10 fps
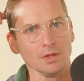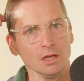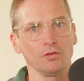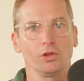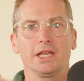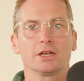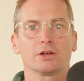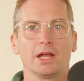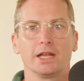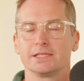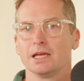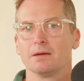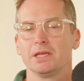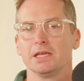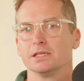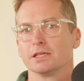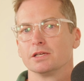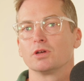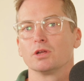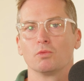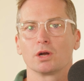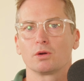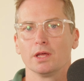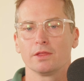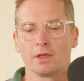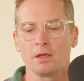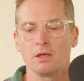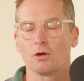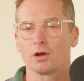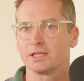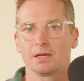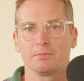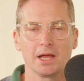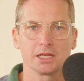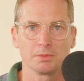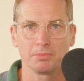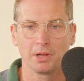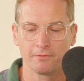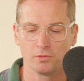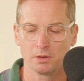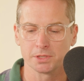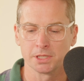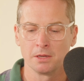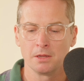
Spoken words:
fully integrated CMPs that you can work with, or consent management platforms.